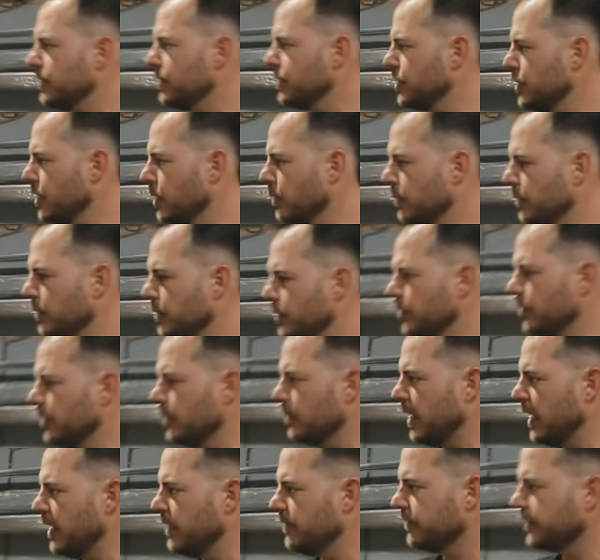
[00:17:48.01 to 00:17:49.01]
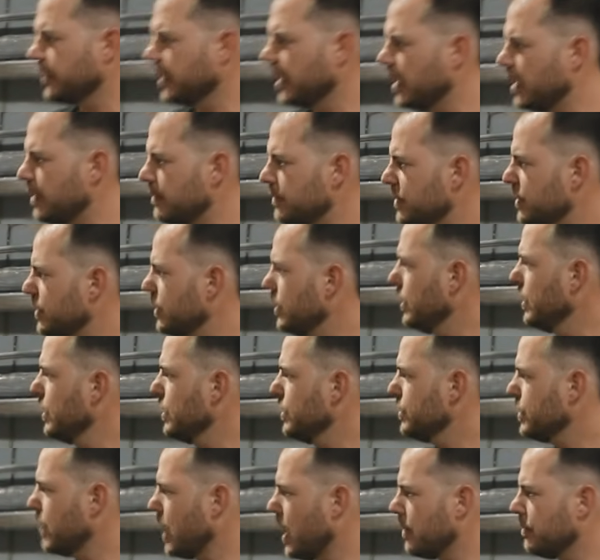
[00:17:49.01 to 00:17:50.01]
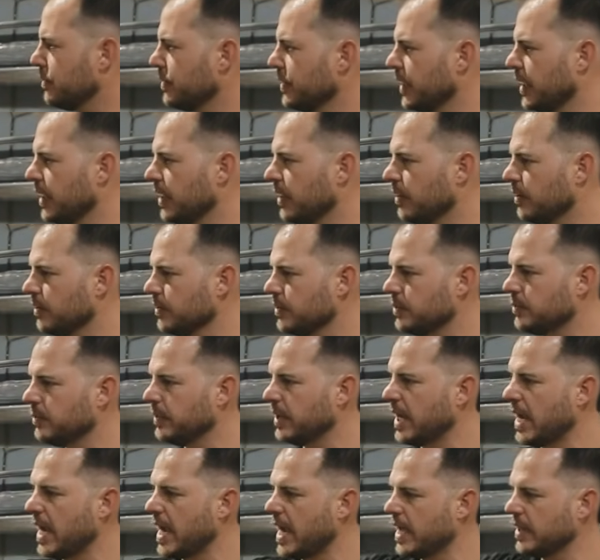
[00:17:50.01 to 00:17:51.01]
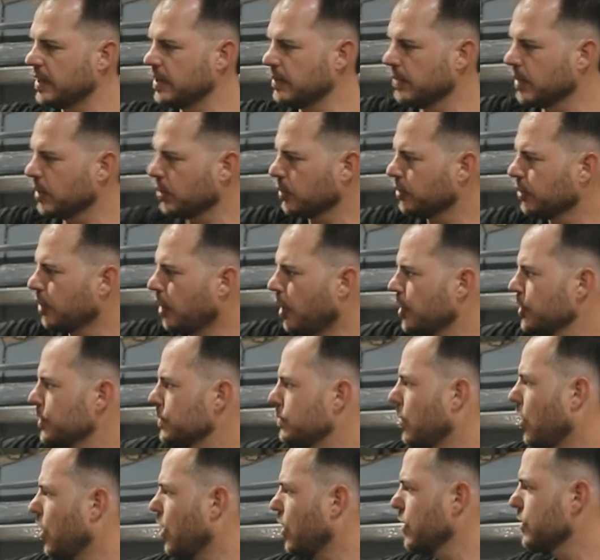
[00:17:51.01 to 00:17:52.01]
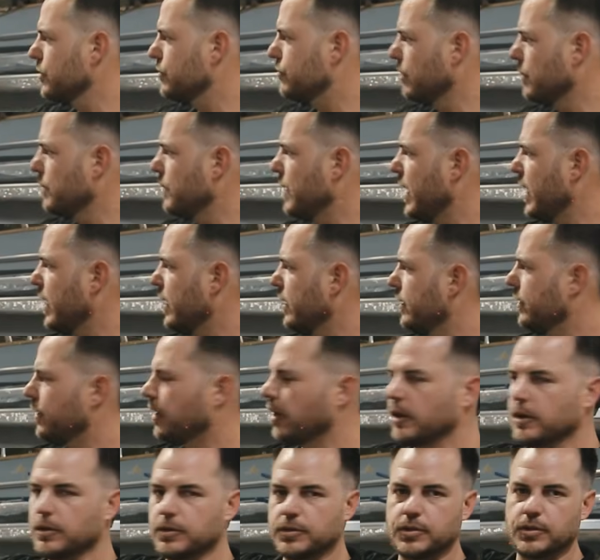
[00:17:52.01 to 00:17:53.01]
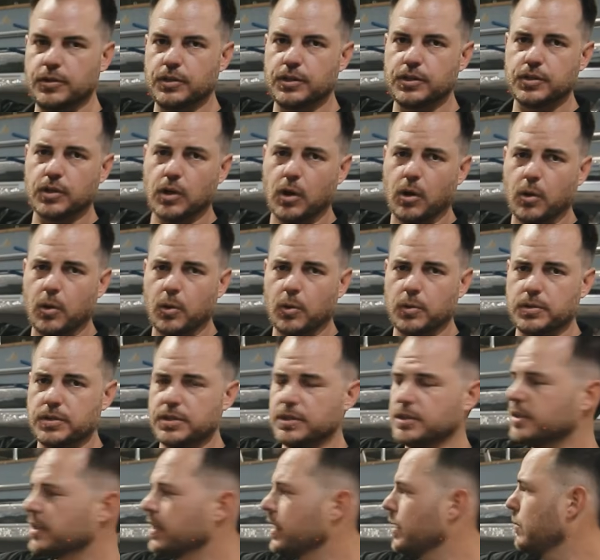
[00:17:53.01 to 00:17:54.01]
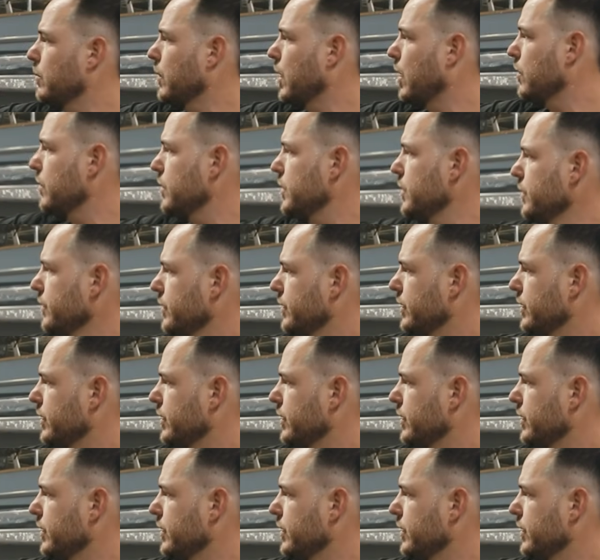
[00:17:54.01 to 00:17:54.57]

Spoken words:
So we do the main frames, top rails, we add the middle crossbars. From there it goes to the sawhorses to get welded.